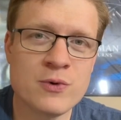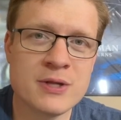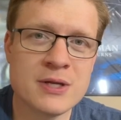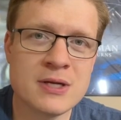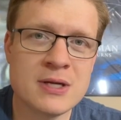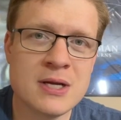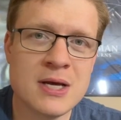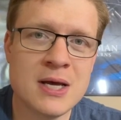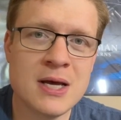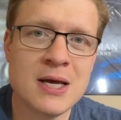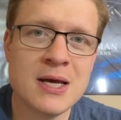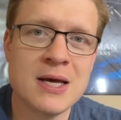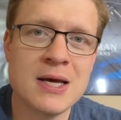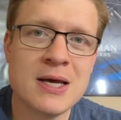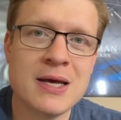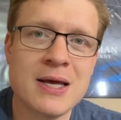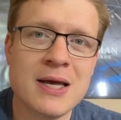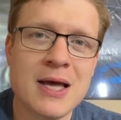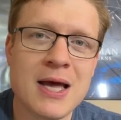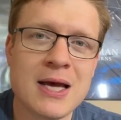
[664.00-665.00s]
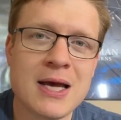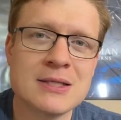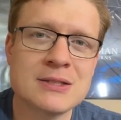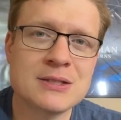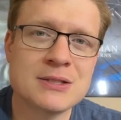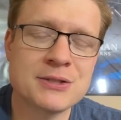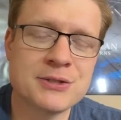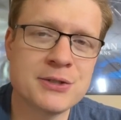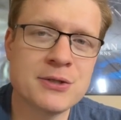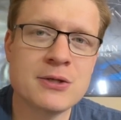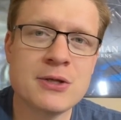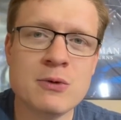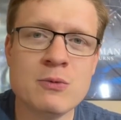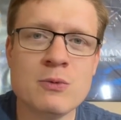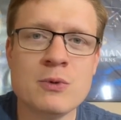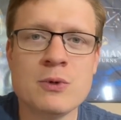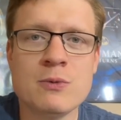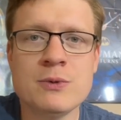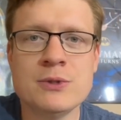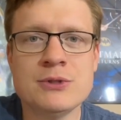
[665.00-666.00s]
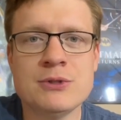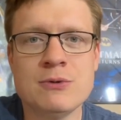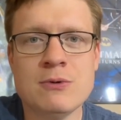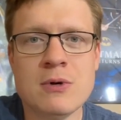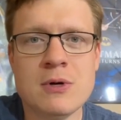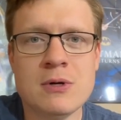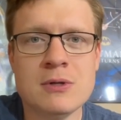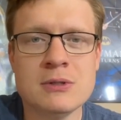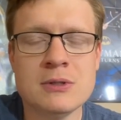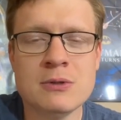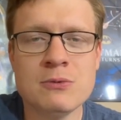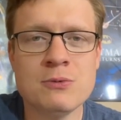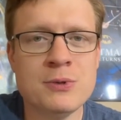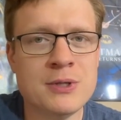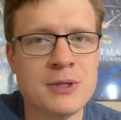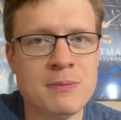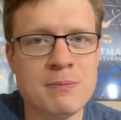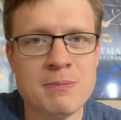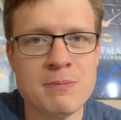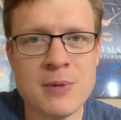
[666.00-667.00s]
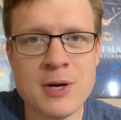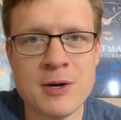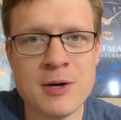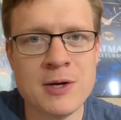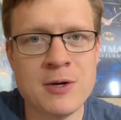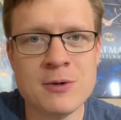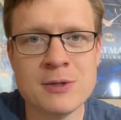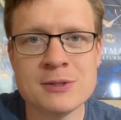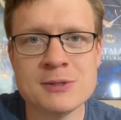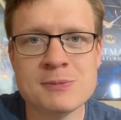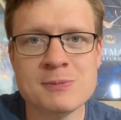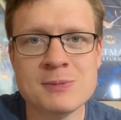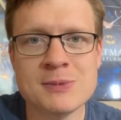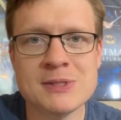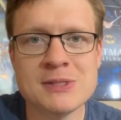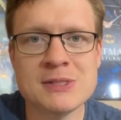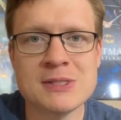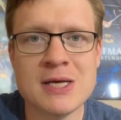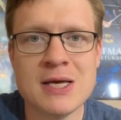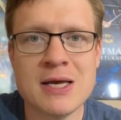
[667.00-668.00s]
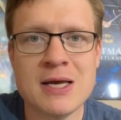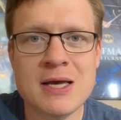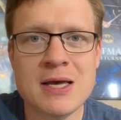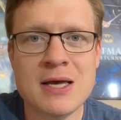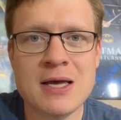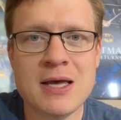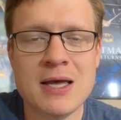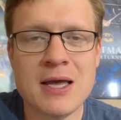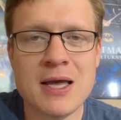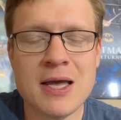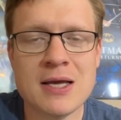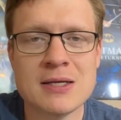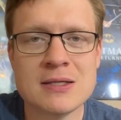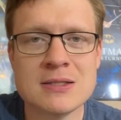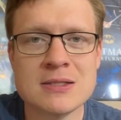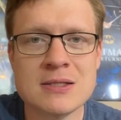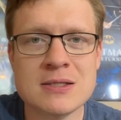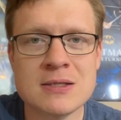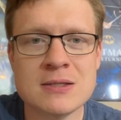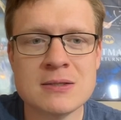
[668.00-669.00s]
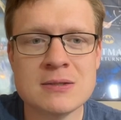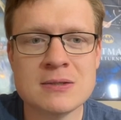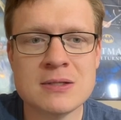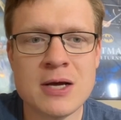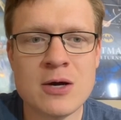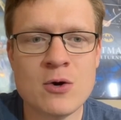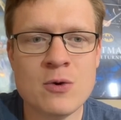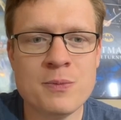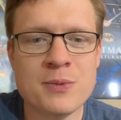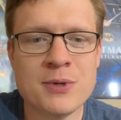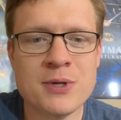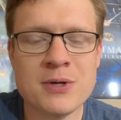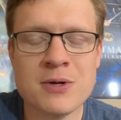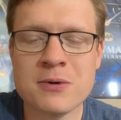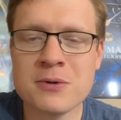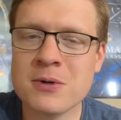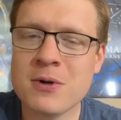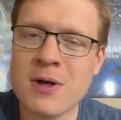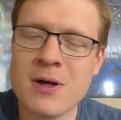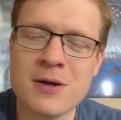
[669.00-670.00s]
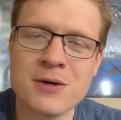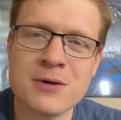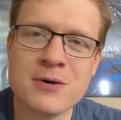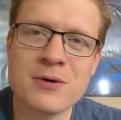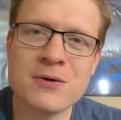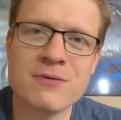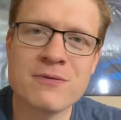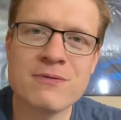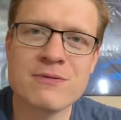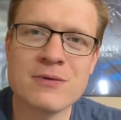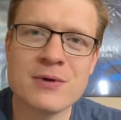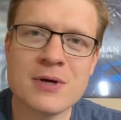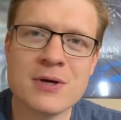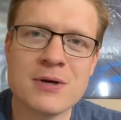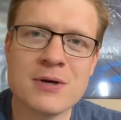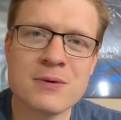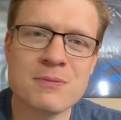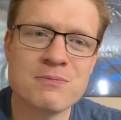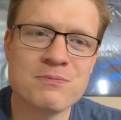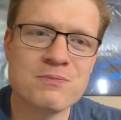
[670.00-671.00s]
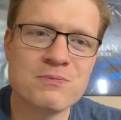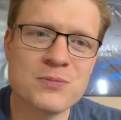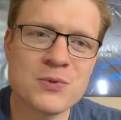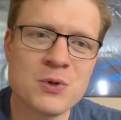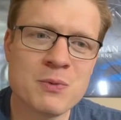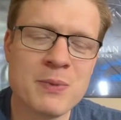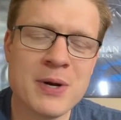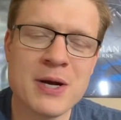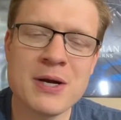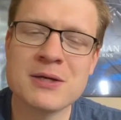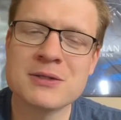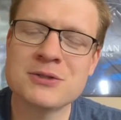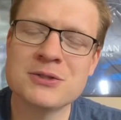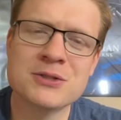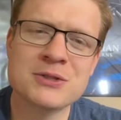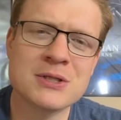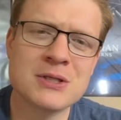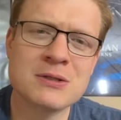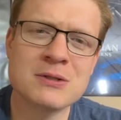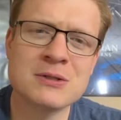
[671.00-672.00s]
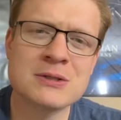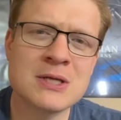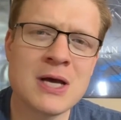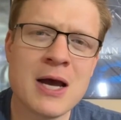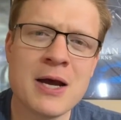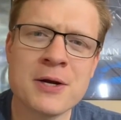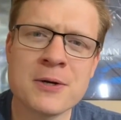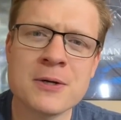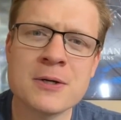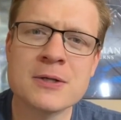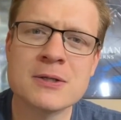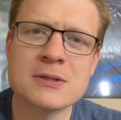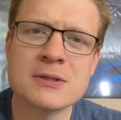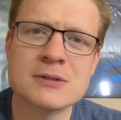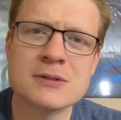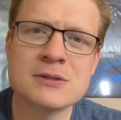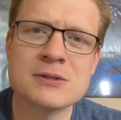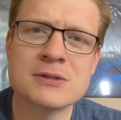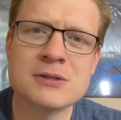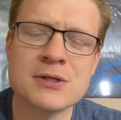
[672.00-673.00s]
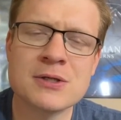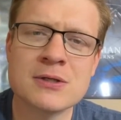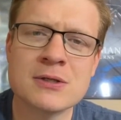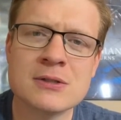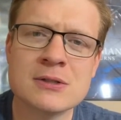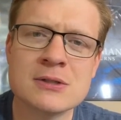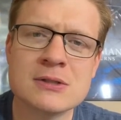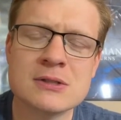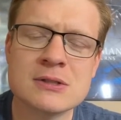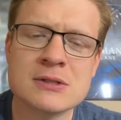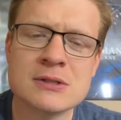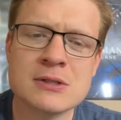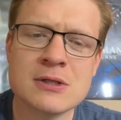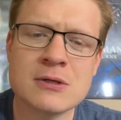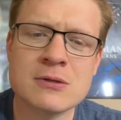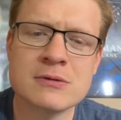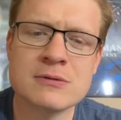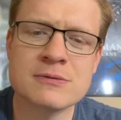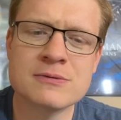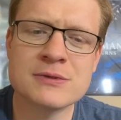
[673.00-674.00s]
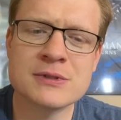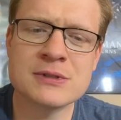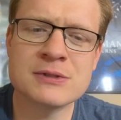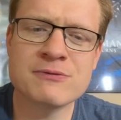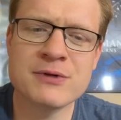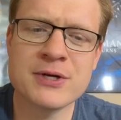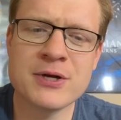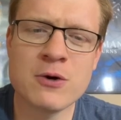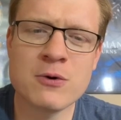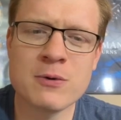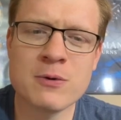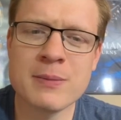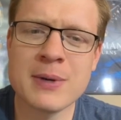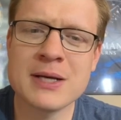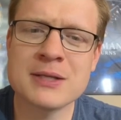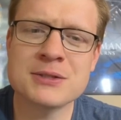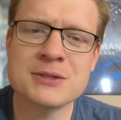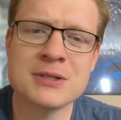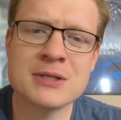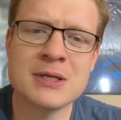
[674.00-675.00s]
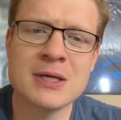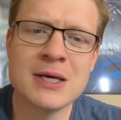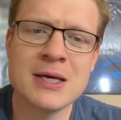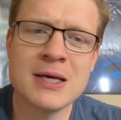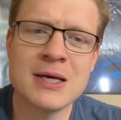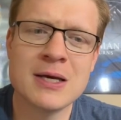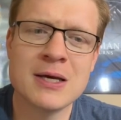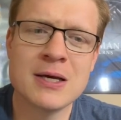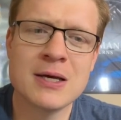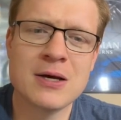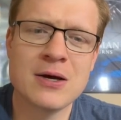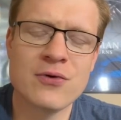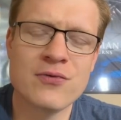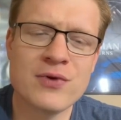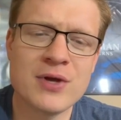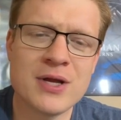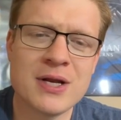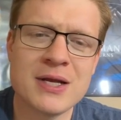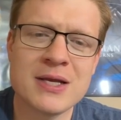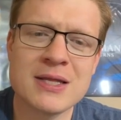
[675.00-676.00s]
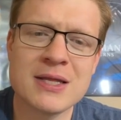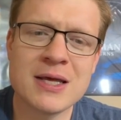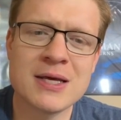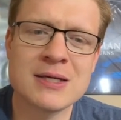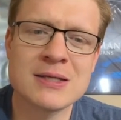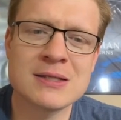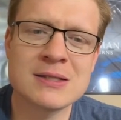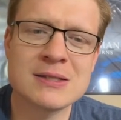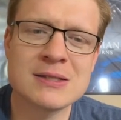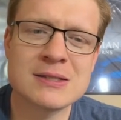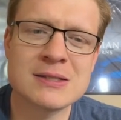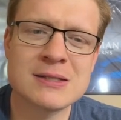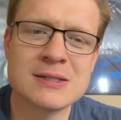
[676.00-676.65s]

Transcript: then, I sincerely want to wish you all a really Merry Christmas, and I hope, you know, you'll hug your parents just a little tighter this year. You know, if this video reminds you of anything,